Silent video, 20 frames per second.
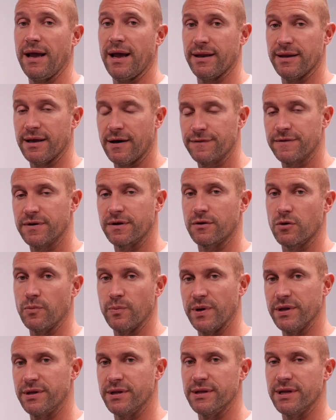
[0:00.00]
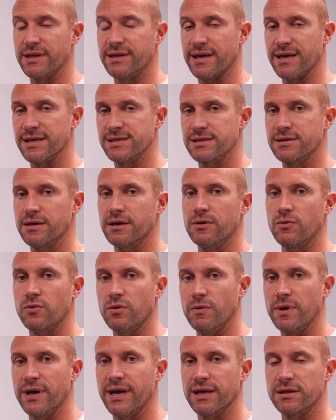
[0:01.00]
and after completing the test
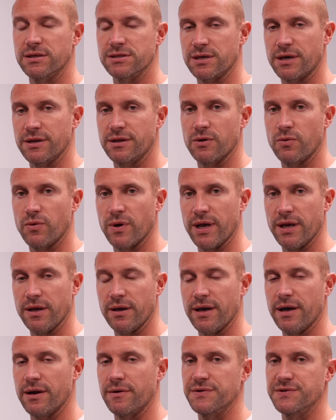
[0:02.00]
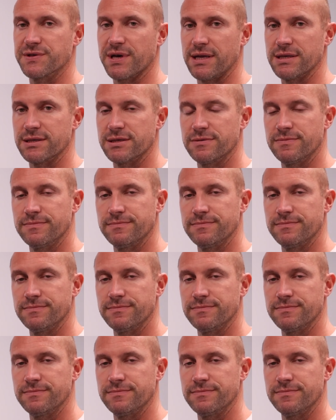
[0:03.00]
we will get straight away a result.